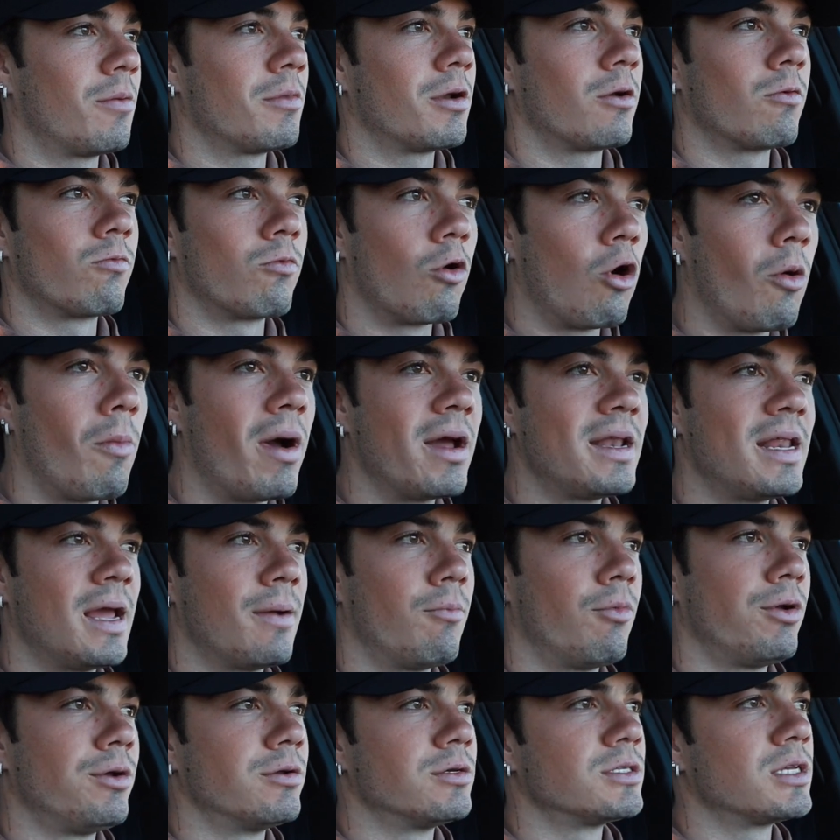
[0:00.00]
gonna roll my
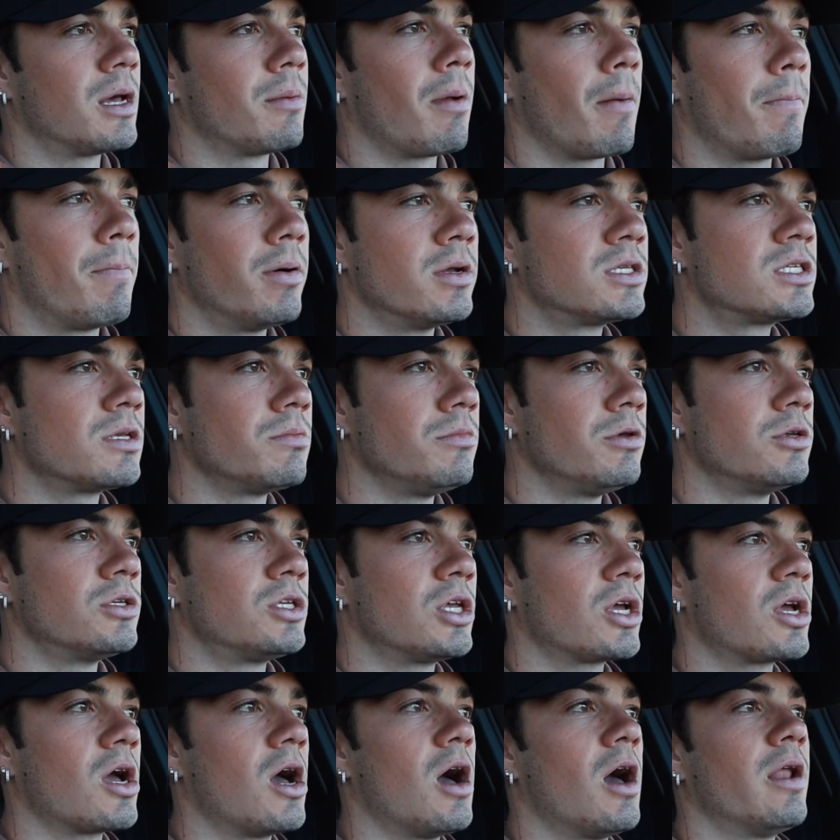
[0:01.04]
damn windows on. I'm gonna put some
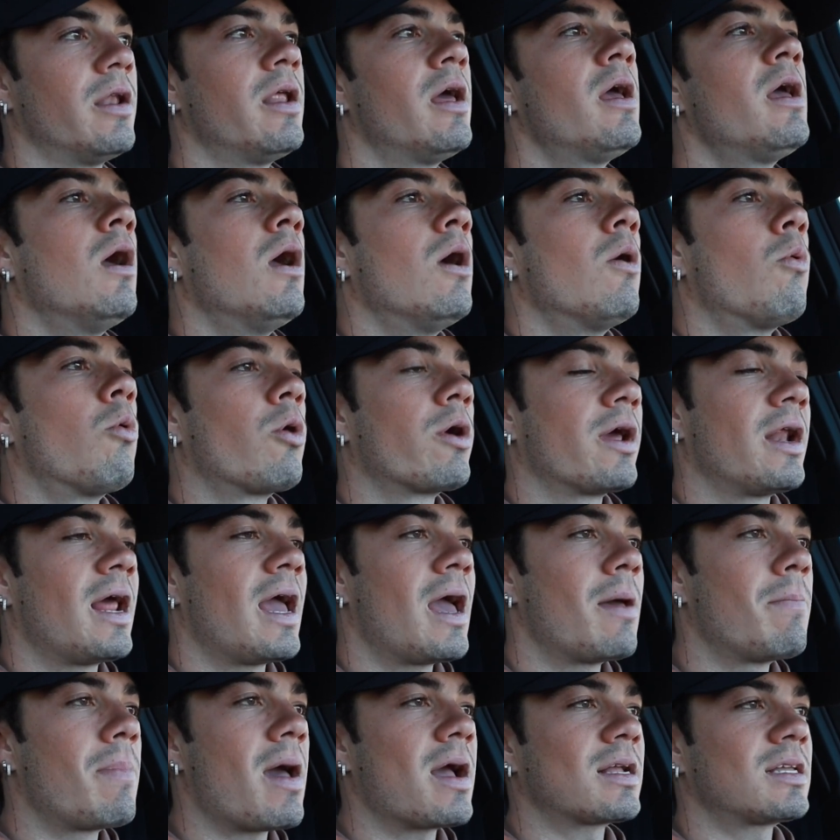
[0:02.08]
music on. We're gonna
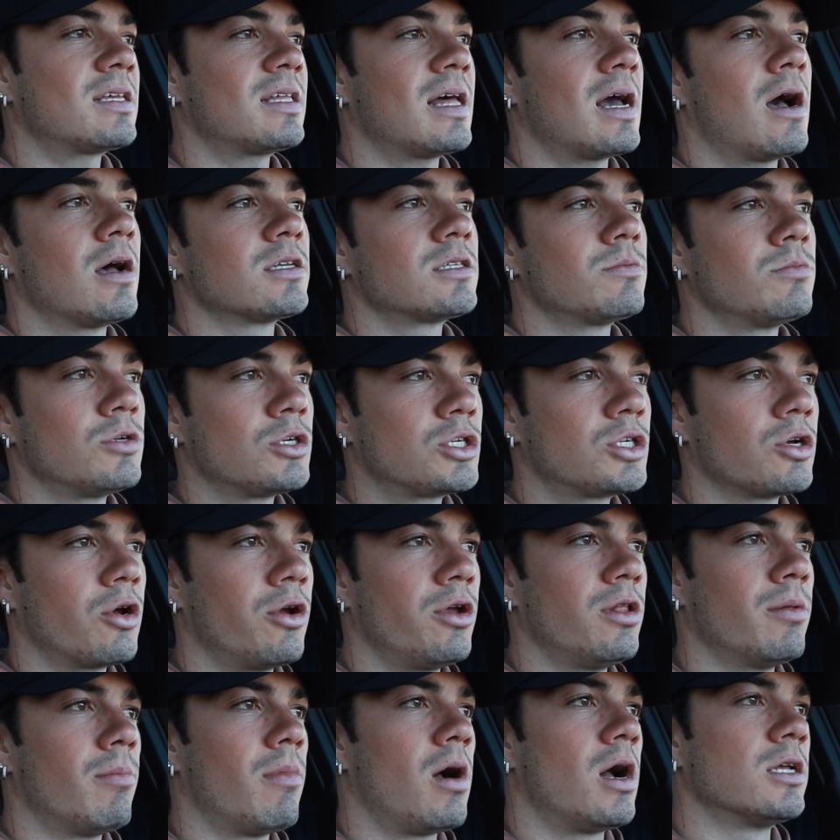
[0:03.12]
head back to the house. I'm gonna show
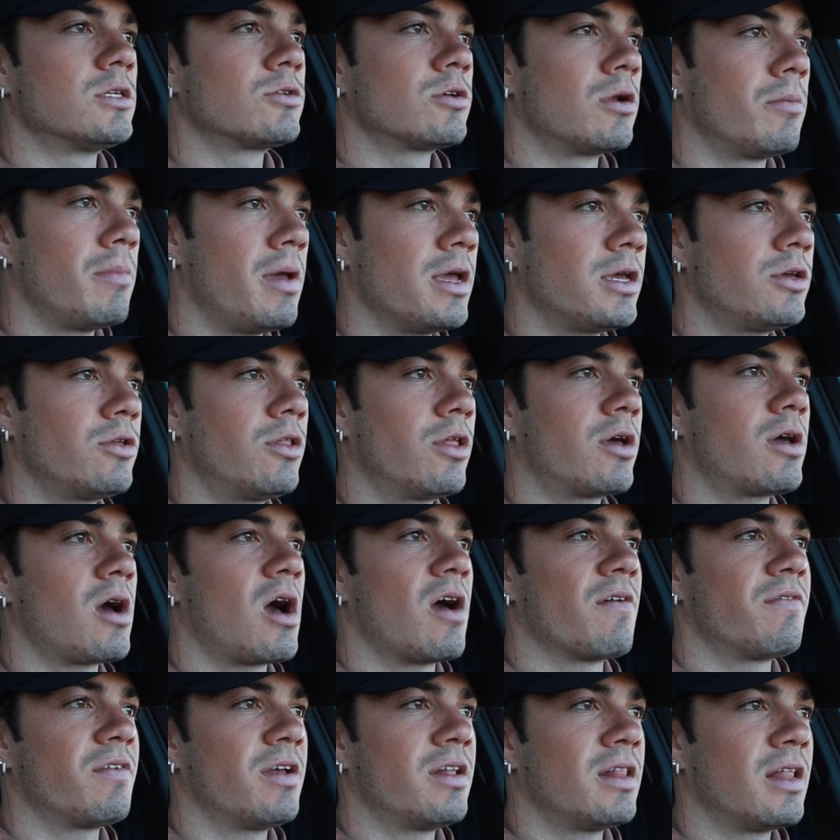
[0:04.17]
you the mods. I'm gonna make you the
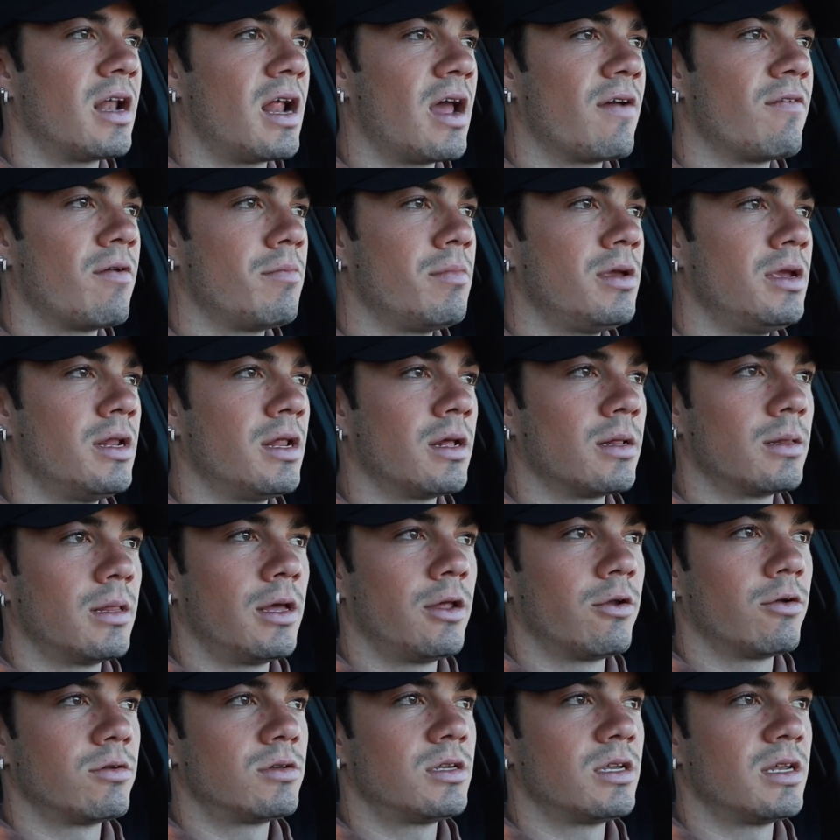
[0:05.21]
coffee, and then I have a meeting
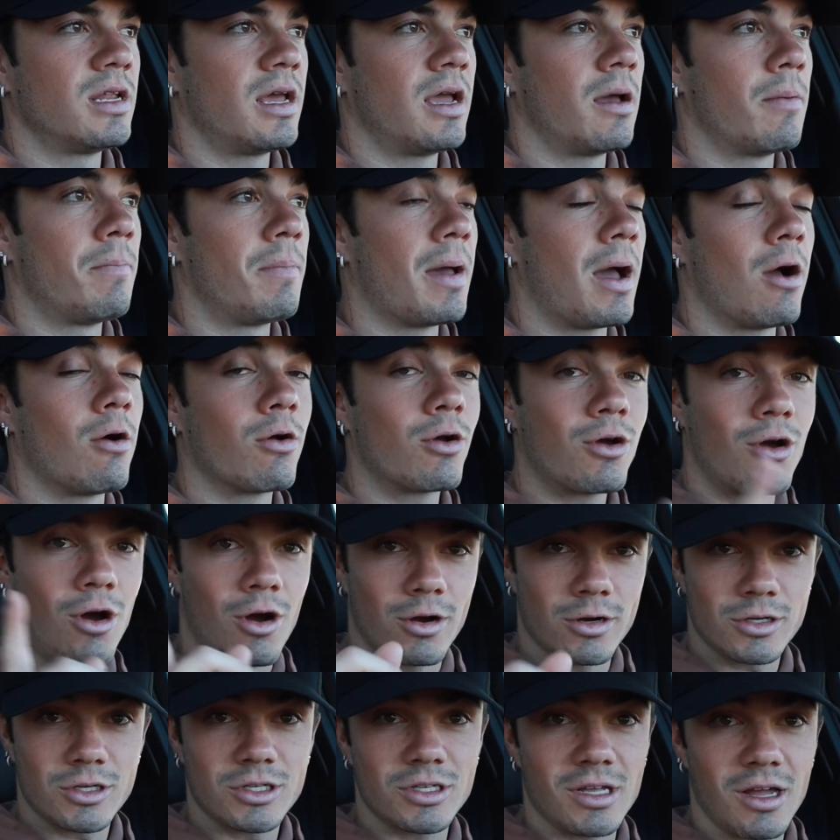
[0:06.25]
later today about
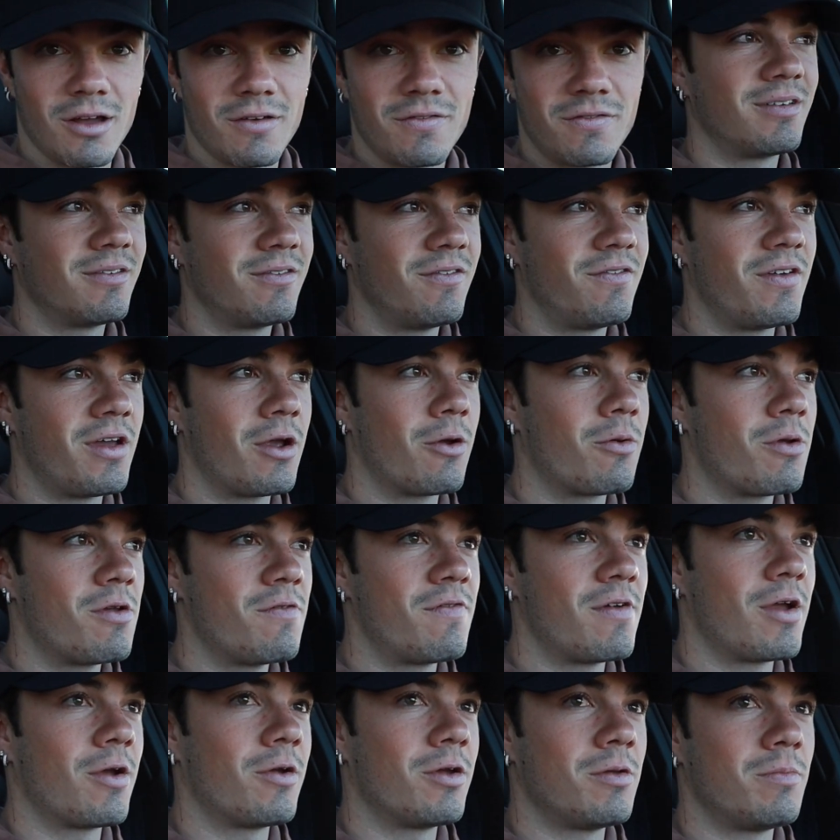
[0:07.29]
car stuff. Very,
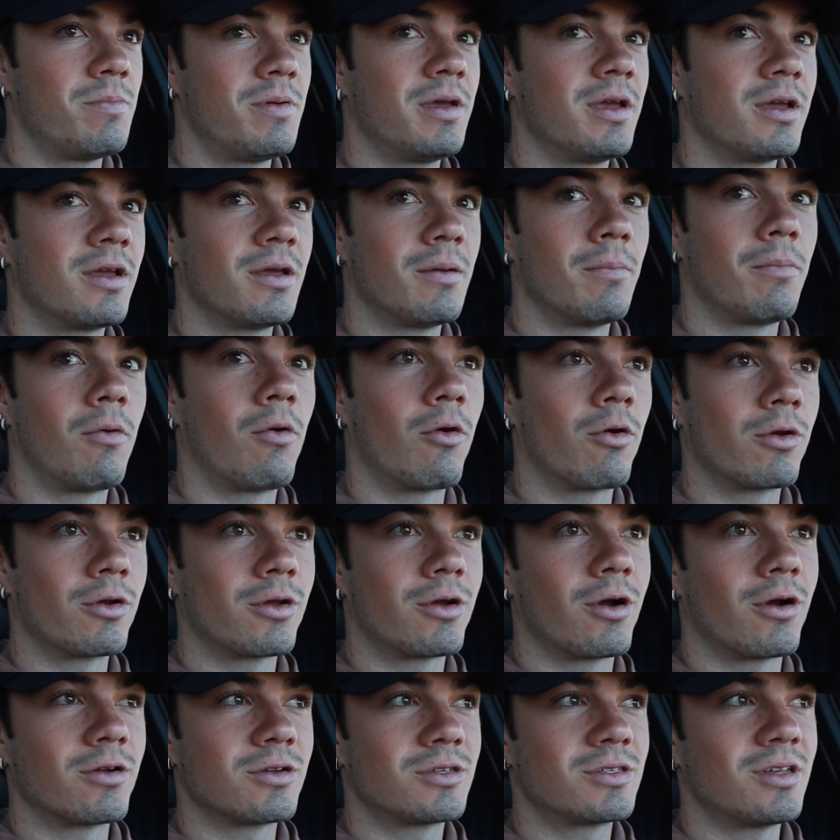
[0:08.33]
very big,
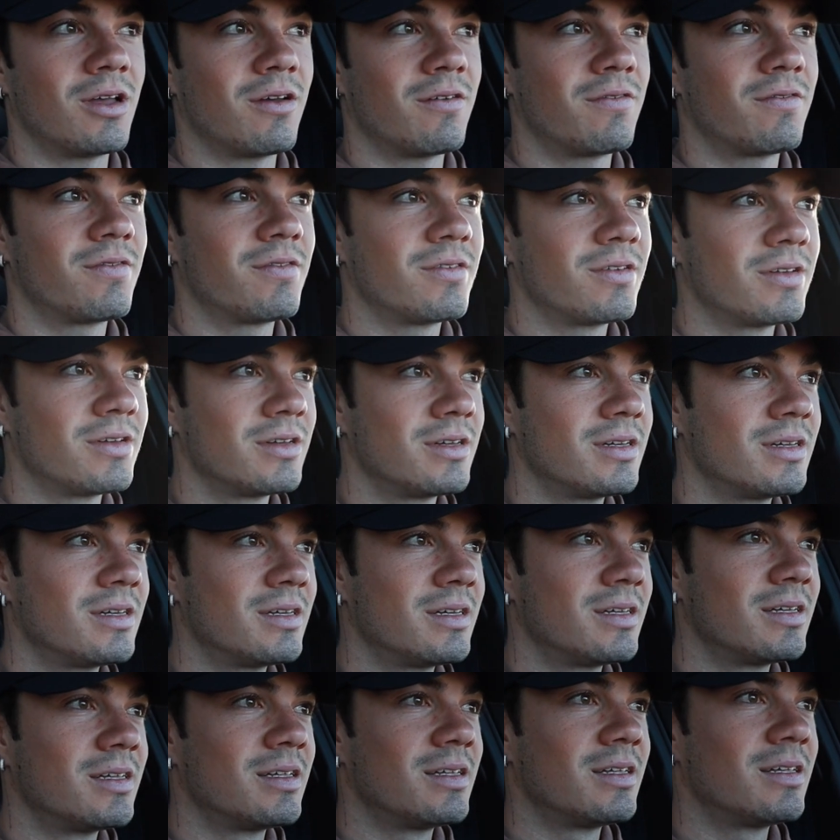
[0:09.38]
important car stuff.
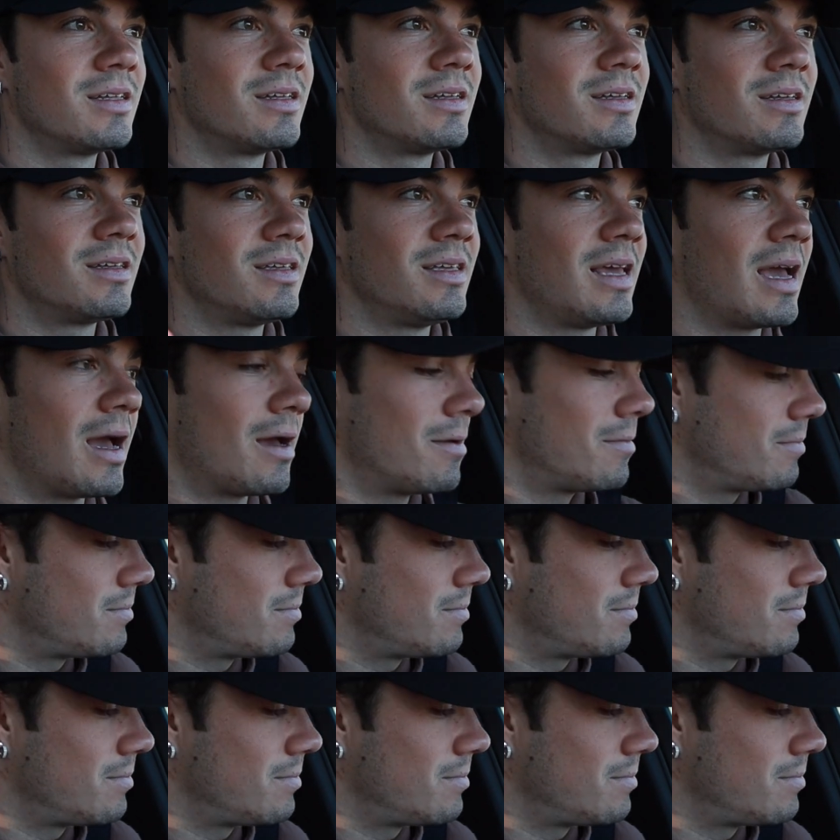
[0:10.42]
Yeah.